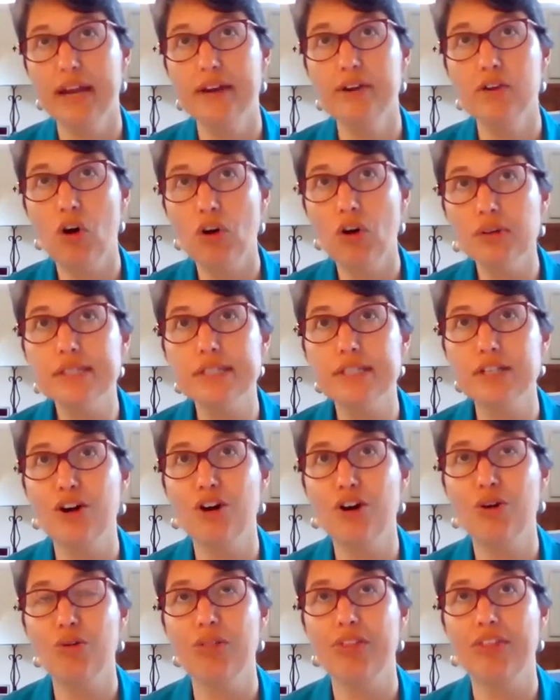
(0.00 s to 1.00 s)
And
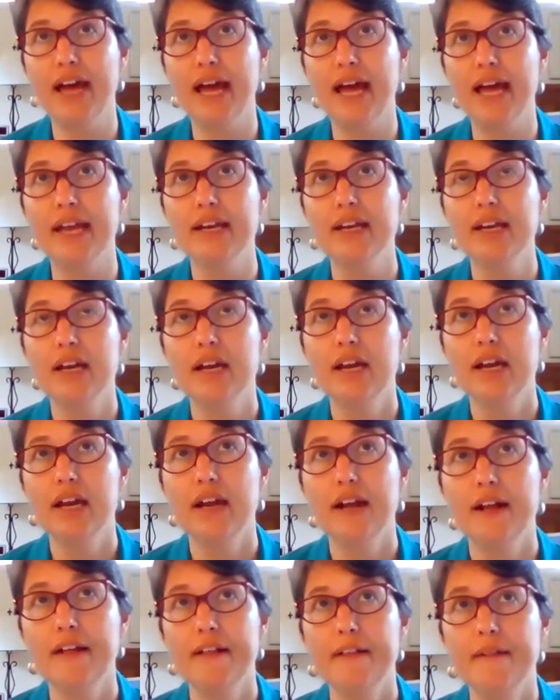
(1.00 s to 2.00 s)
also that
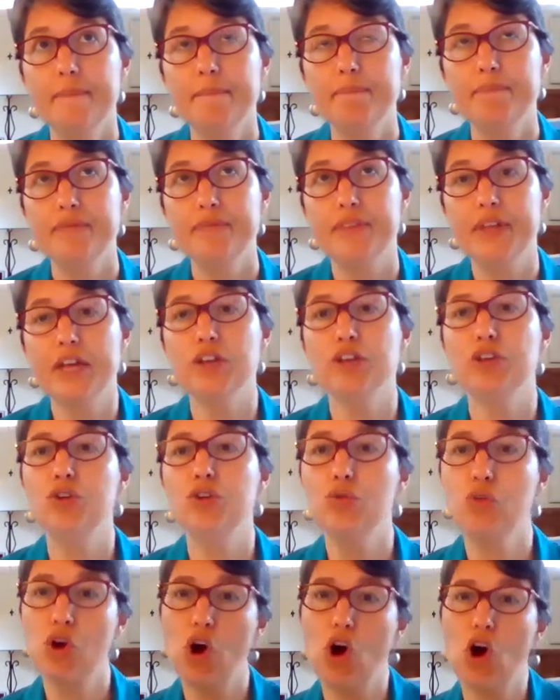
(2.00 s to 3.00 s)

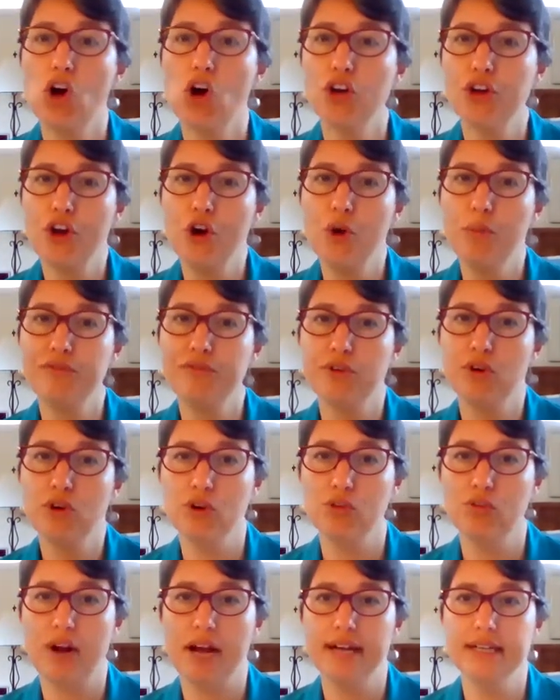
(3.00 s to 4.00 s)
you called Hopeful
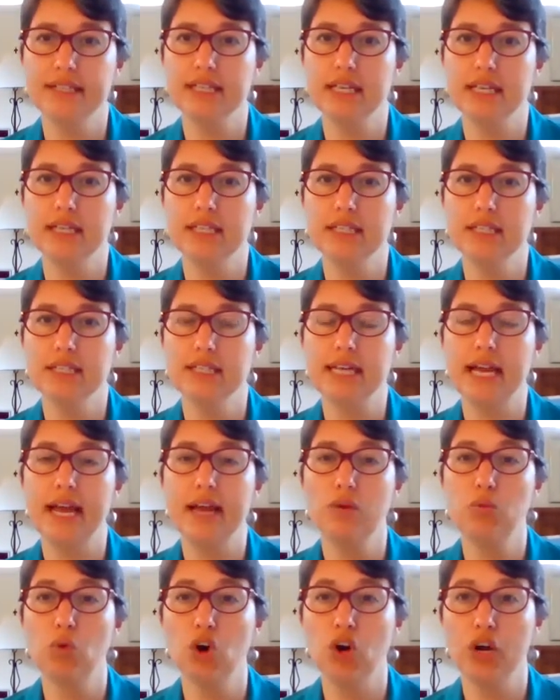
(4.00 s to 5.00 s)
Horizons
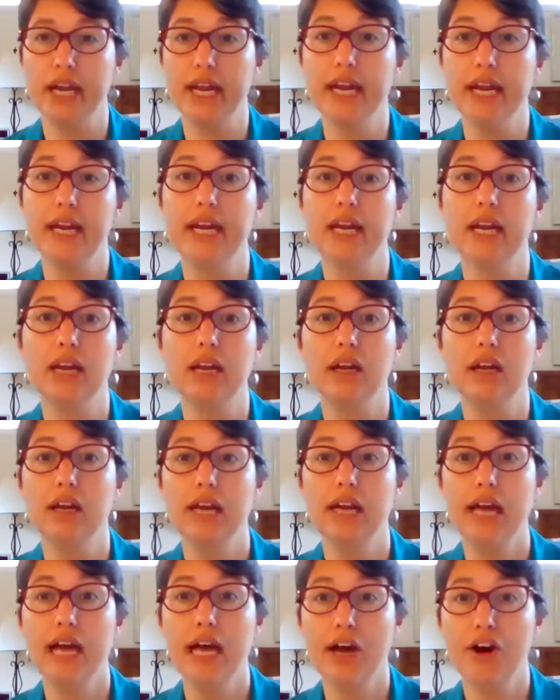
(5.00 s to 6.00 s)
and were getting
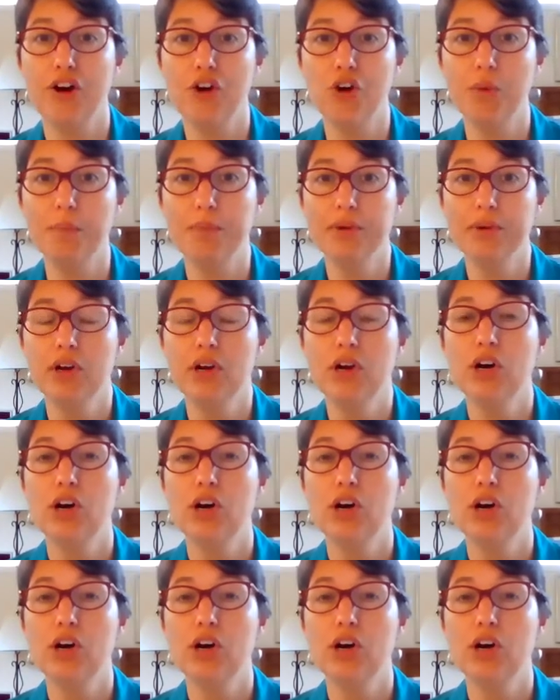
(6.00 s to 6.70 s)
help